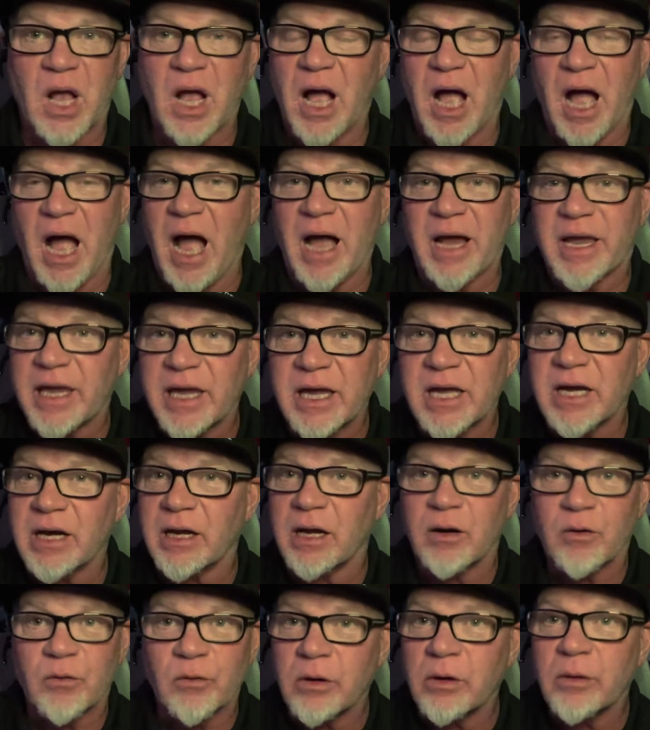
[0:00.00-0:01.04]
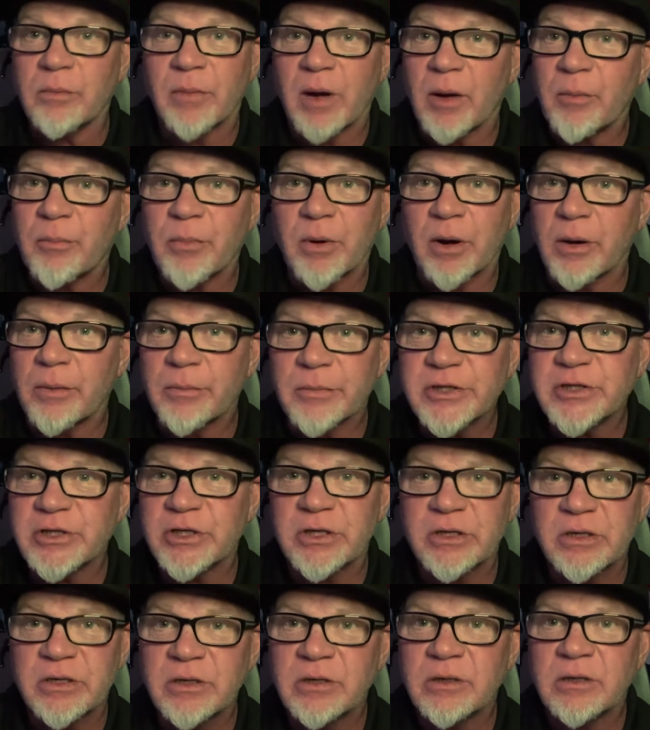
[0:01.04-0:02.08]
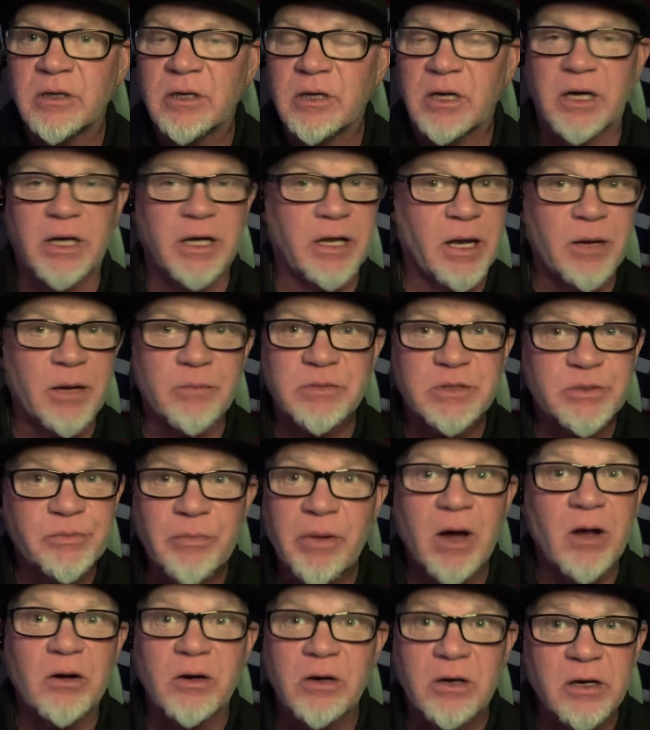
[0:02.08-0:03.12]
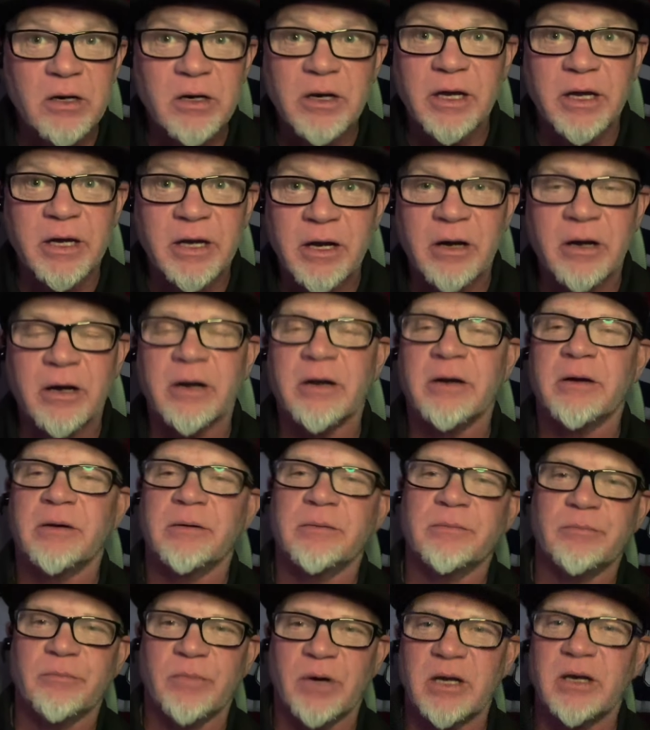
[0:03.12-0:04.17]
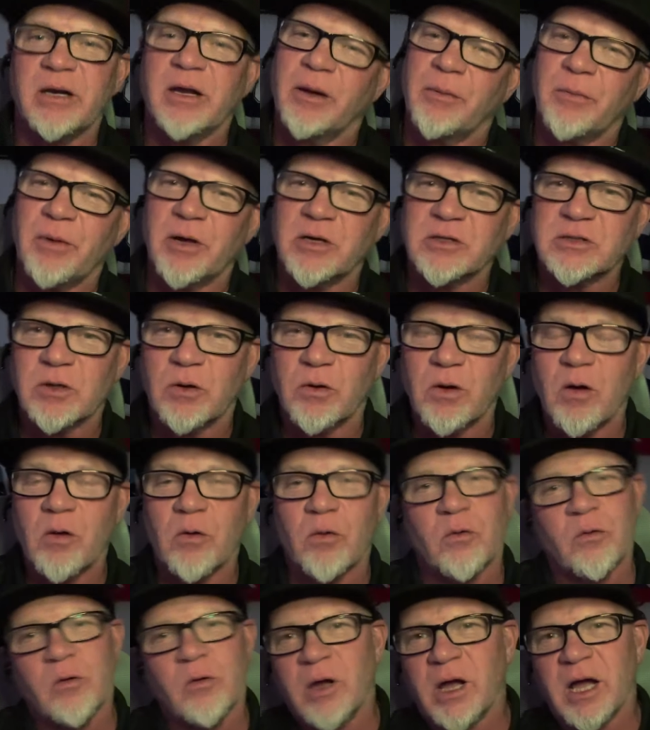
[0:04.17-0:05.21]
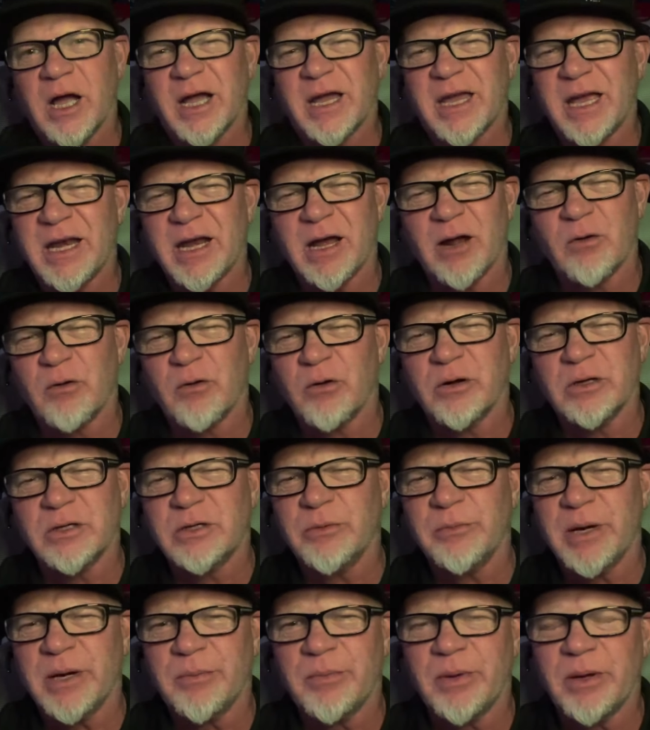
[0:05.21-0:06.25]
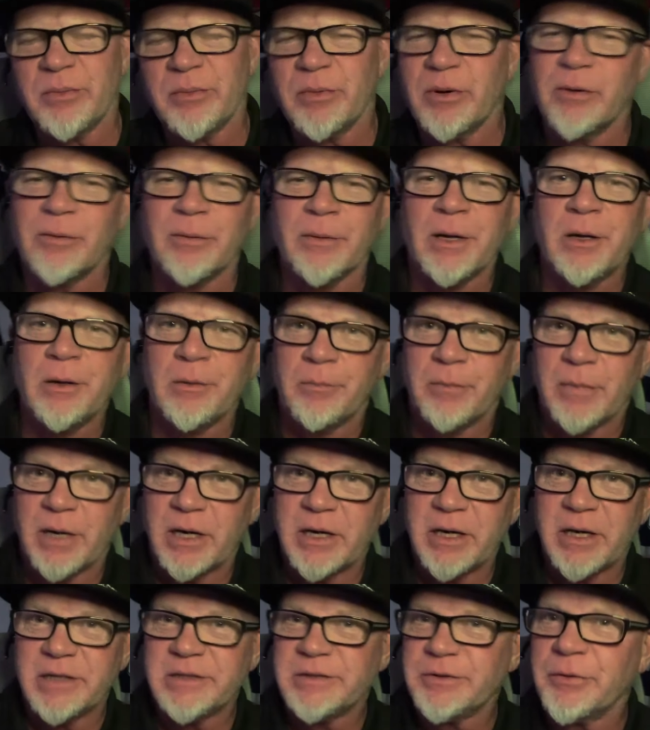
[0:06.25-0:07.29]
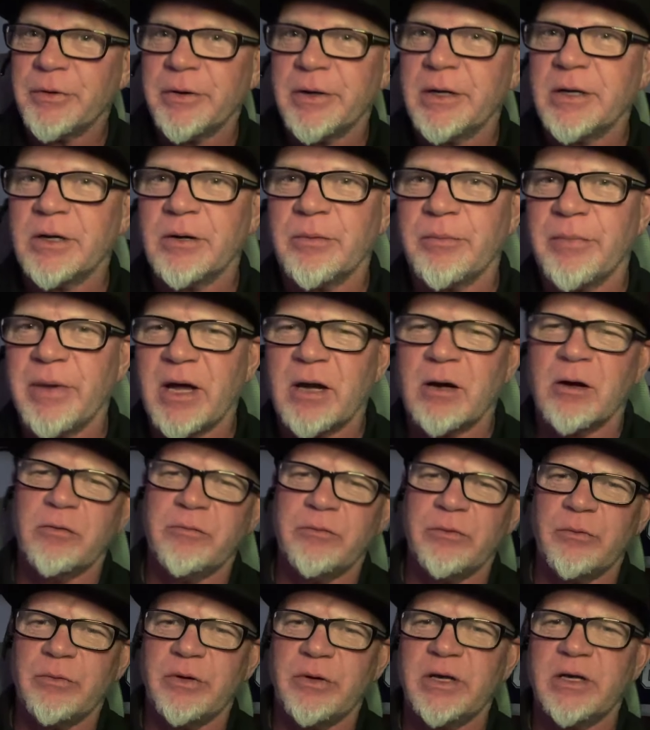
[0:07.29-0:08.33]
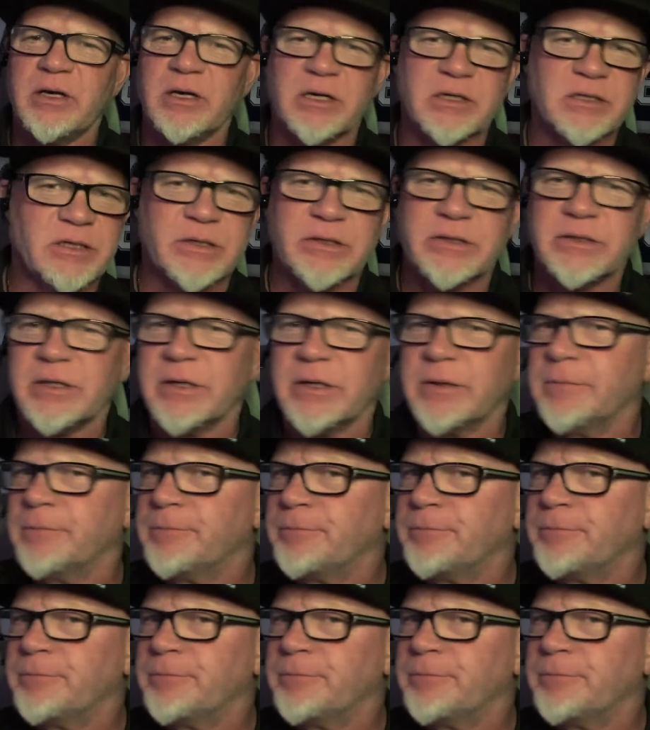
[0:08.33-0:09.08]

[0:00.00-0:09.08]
I can't outrun them, I promise you. And I'm smaller than they are, but I'm also old. I can't outrun too many people. My days of running are about over with unless there's a...